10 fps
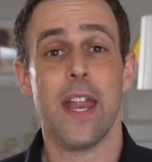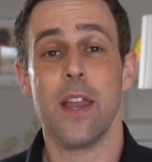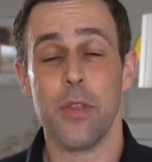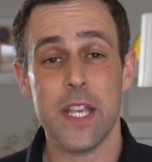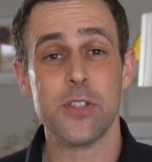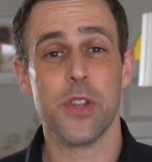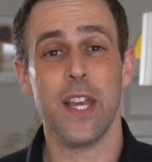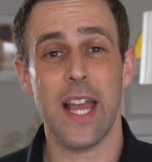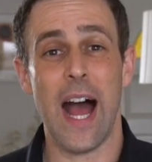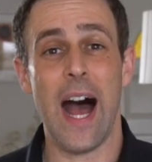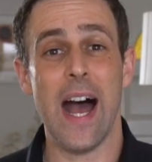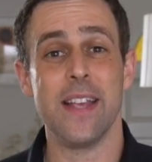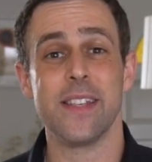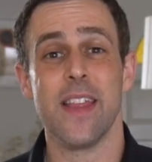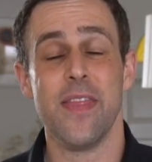Now, these are the
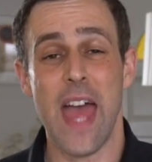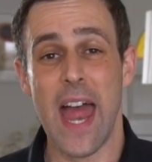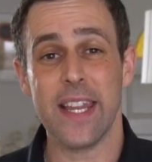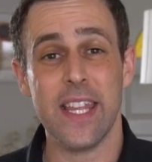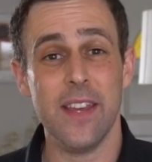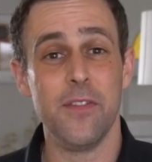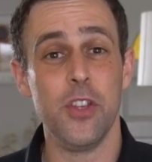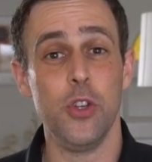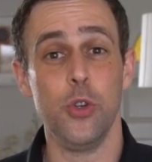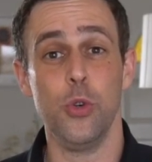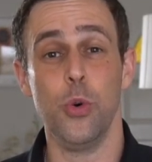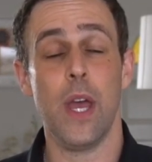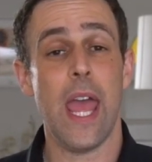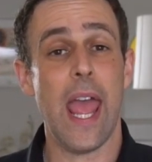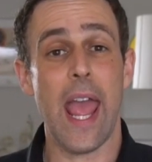guys that give
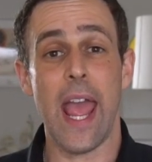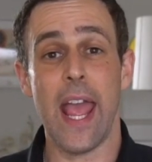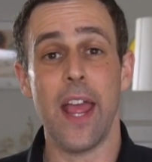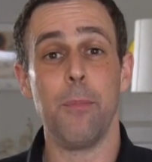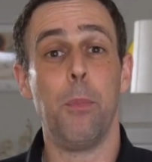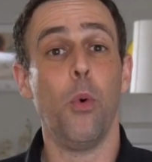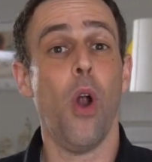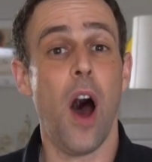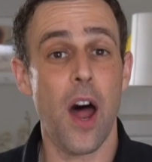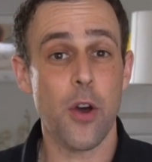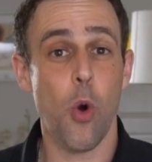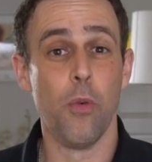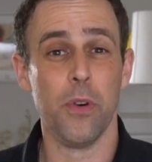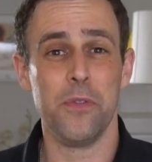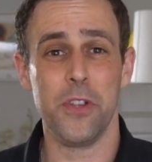you a broad
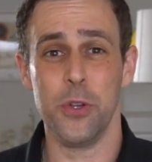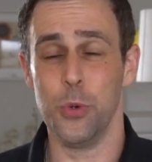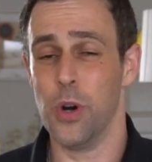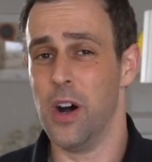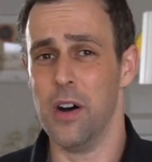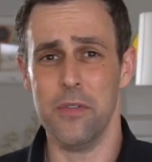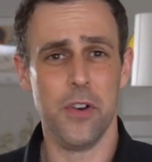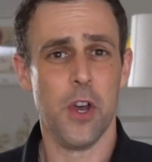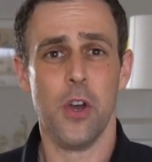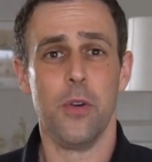overview of